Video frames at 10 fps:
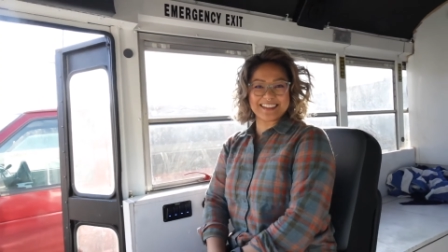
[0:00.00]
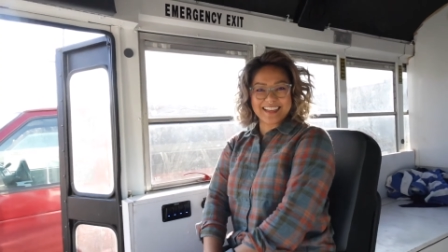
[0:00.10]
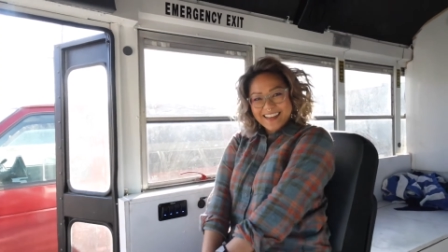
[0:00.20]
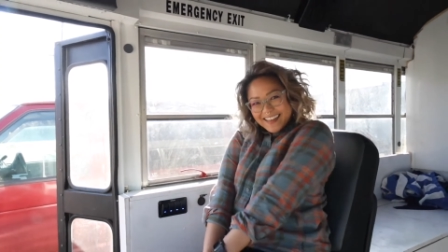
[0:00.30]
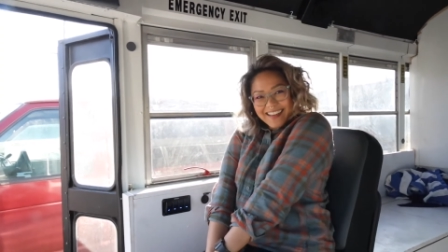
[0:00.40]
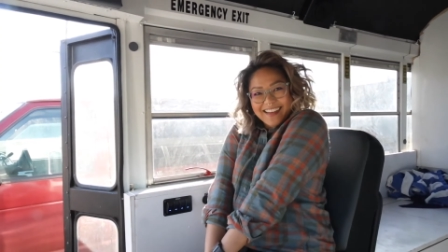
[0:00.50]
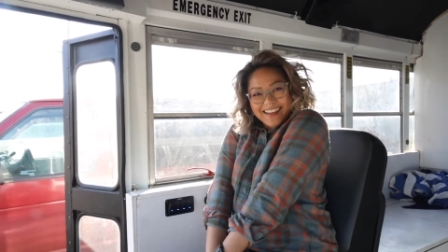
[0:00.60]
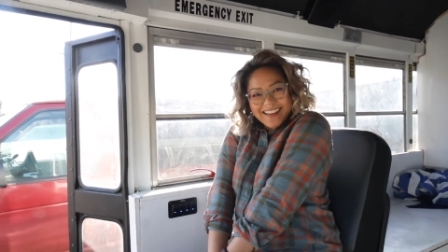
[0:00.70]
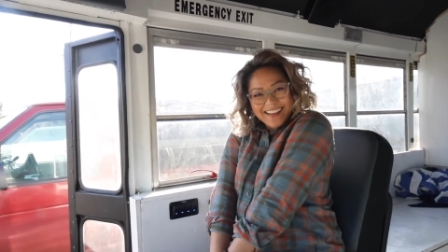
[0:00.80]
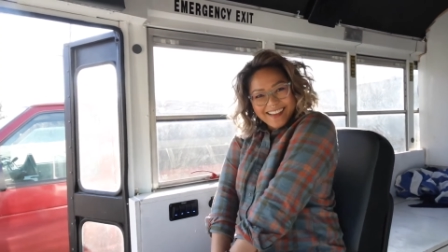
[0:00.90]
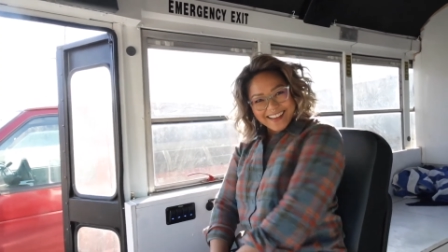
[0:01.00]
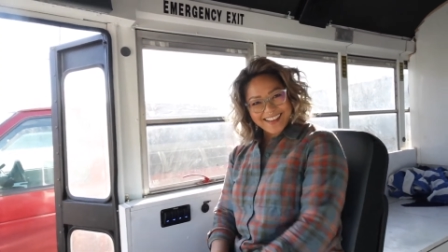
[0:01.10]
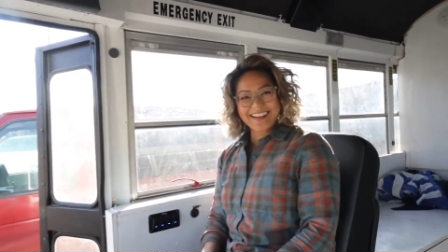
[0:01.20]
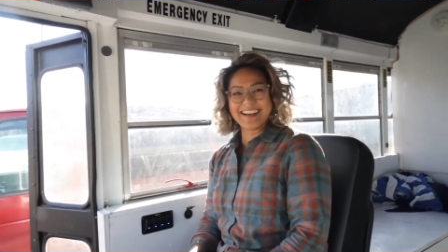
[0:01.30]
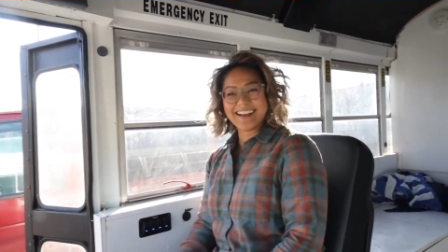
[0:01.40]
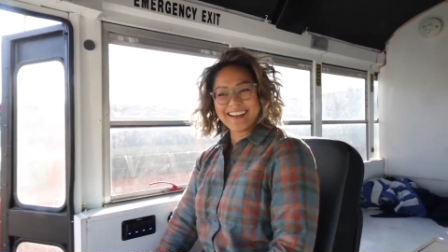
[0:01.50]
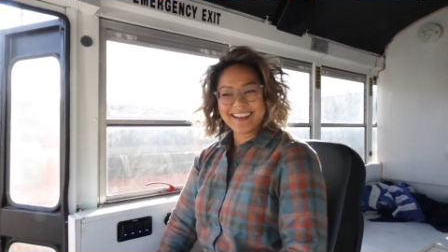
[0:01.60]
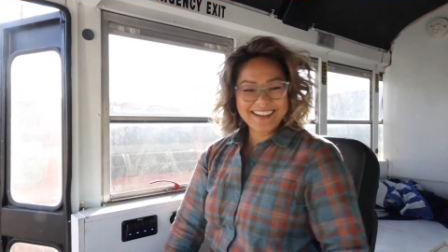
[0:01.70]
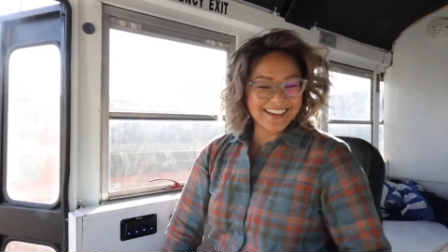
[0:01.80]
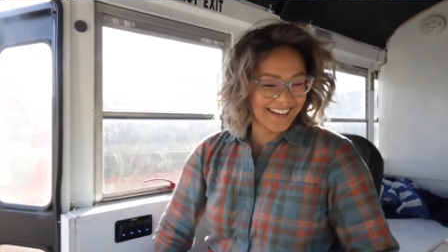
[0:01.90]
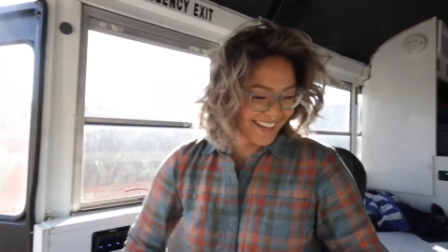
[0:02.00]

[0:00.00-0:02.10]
Oh wow, it does